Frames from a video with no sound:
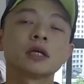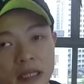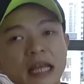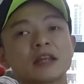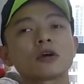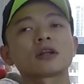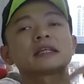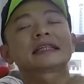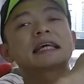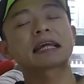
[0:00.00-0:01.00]
Then you got the
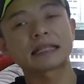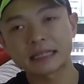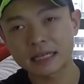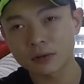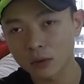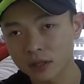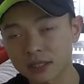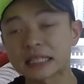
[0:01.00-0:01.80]
second tier ones.